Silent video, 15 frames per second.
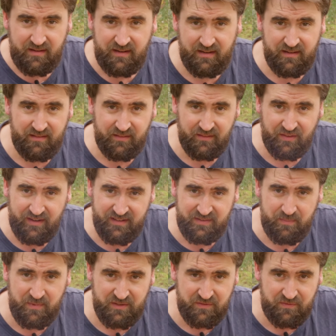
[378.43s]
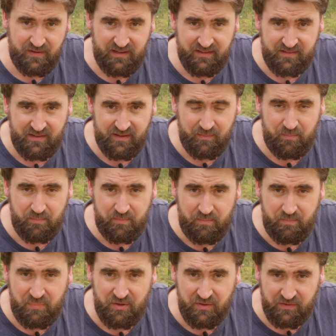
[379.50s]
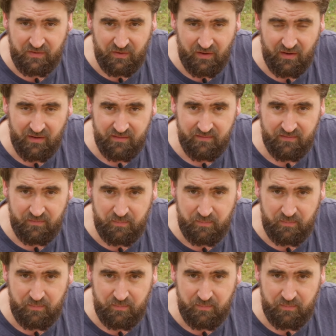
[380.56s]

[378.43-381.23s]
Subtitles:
It lights much faster, burns hot,